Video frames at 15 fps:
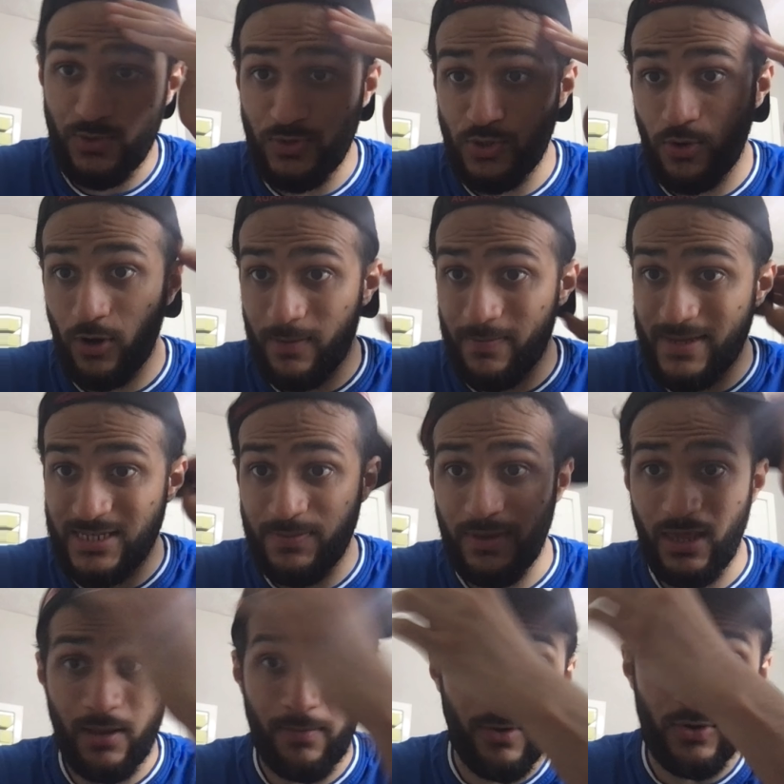which we're going to be
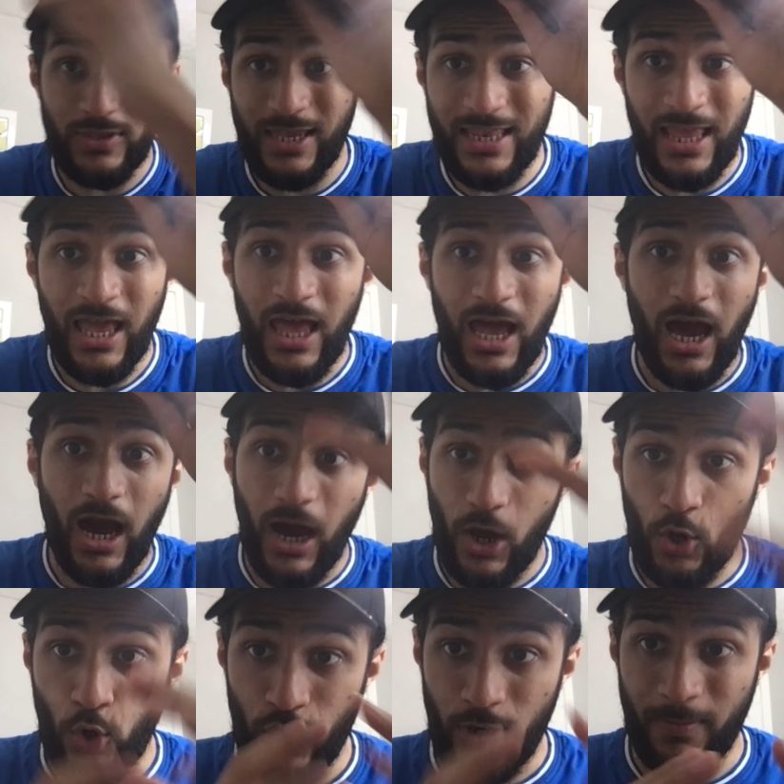speaking about in a
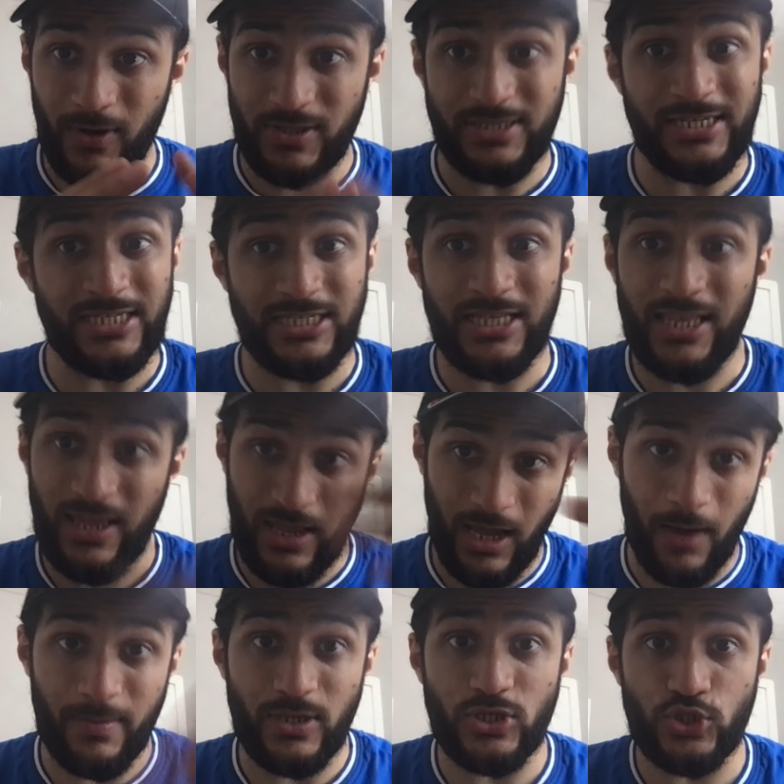good amount of detail
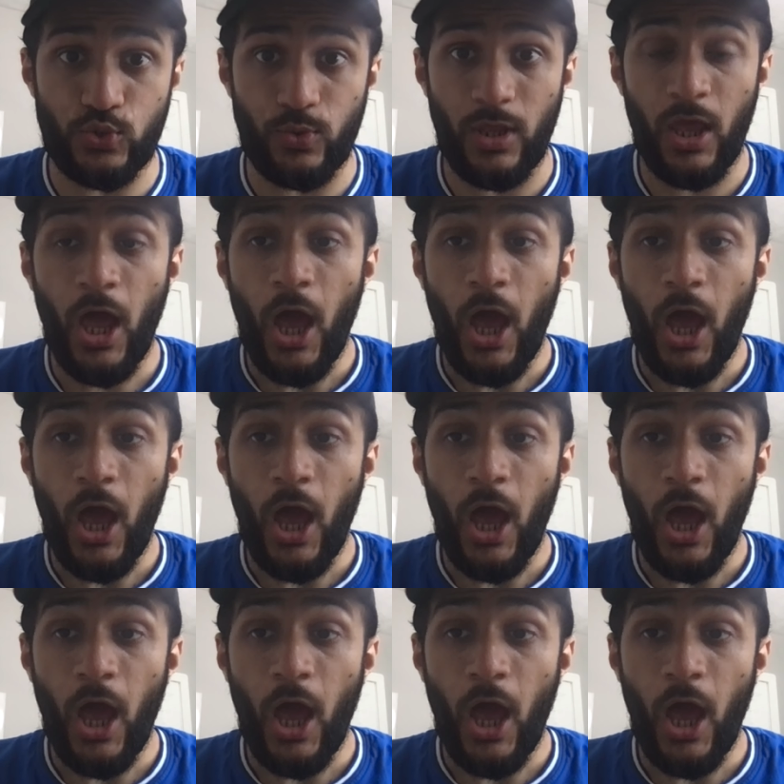coming soon.